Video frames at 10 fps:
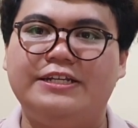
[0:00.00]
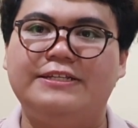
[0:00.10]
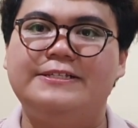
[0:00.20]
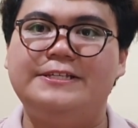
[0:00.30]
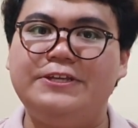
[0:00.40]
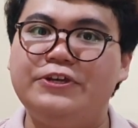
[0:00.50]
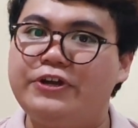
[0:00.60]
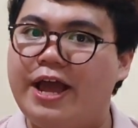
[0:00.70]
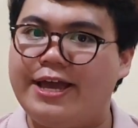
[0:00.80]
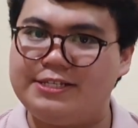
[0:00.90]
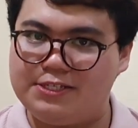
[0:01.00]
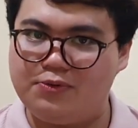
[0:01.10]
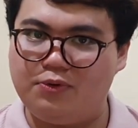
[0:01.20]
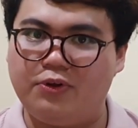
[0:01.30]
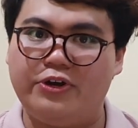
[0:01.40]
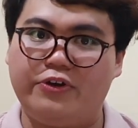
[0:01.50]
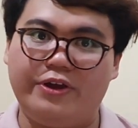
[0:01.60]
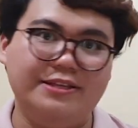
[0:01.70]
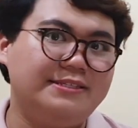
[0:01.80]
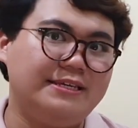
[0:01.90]
senior high school or
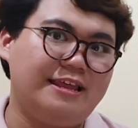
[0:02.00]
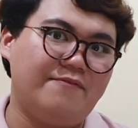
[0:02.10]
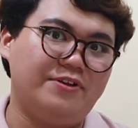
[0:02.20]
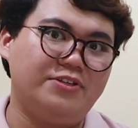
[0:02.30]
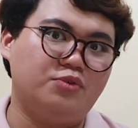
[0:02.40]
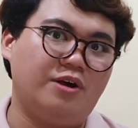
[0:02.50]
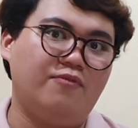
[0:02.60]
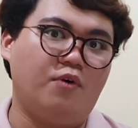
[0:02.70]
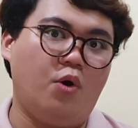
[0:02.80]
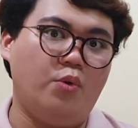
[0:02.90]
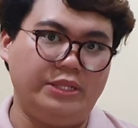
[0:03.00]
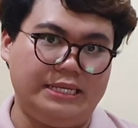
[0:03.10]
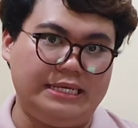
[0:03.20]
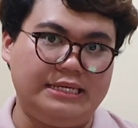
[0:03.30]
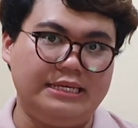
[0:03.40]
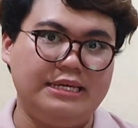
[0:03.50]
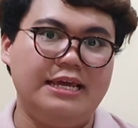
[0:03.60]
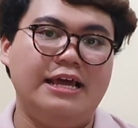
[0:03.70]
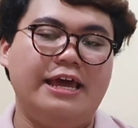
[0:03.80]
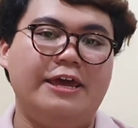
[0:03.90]
grades 11 and 12 only
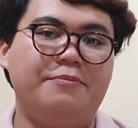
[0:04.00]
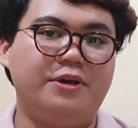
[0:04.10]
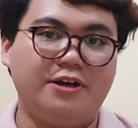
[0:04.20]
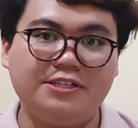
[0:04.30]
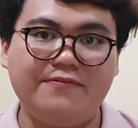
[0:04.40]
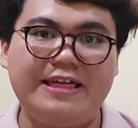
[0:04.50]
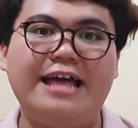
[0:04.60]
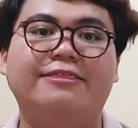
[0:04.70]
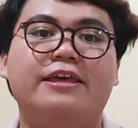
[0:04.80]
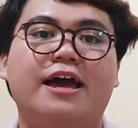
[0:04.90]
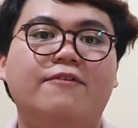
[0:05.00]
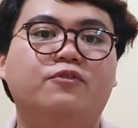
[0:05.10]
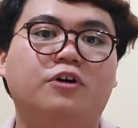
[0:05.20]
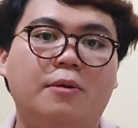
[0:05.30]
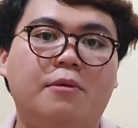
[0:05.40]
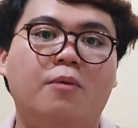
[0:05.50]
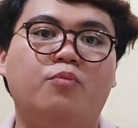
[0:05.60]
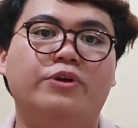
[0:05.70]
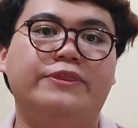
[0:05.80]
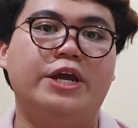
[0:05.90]
And because of that, they have to come up
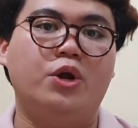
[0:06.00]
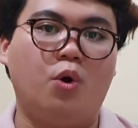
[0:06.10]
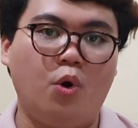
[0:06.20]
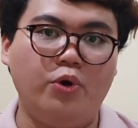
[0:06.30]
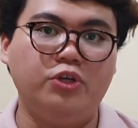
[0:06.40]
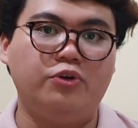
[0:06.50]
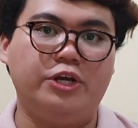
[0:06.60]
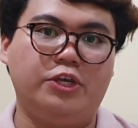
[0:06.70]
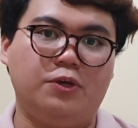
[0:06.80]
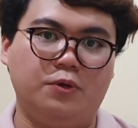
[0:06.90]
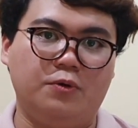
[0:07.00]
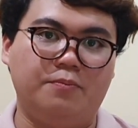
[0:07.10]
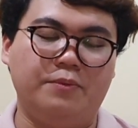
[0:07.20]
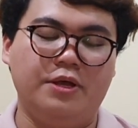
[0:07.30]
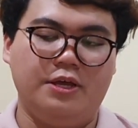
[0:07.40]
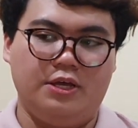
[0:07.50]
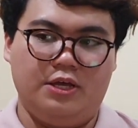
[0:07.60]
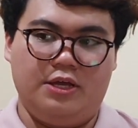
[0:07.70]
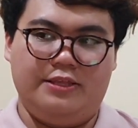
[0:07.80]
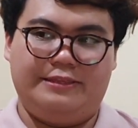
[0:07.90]
with their own curriculum
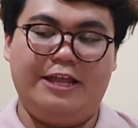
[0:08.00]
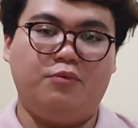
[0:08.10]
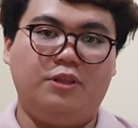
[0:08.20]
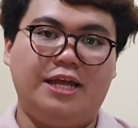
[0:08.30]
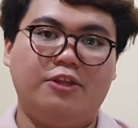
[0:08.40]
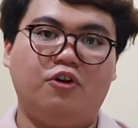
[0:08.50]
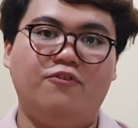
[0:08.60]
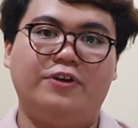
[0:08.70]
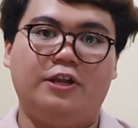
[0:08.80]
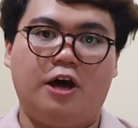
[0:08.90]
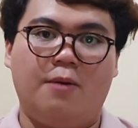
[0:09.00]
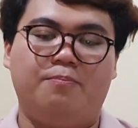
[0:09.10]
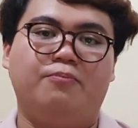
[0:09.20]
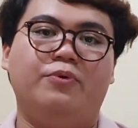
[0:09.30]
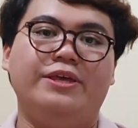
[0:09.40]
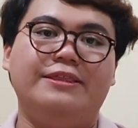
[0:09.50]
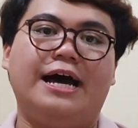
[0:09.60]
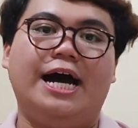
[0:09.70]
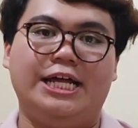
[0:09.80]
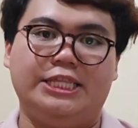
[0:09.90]
that will not overlap with
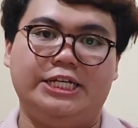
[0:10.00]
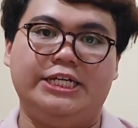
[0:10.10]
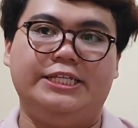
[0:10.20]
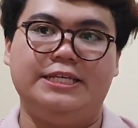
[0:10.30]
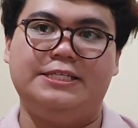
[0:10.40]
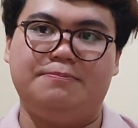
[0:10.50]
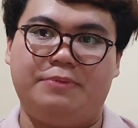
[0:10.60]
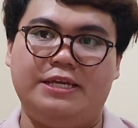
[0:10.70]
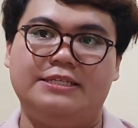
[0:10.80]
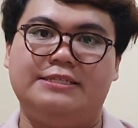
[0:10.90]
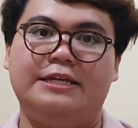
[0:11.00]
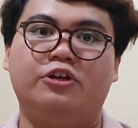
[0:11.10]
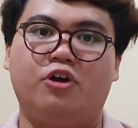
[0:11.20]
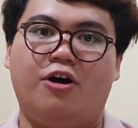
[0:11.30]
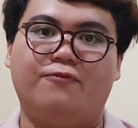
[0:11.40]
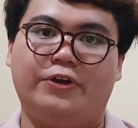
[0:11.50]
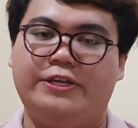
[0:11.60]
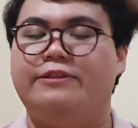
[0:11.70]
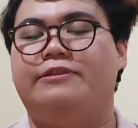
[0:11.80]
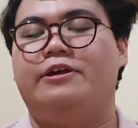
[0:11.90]
other disciplines that are offered in their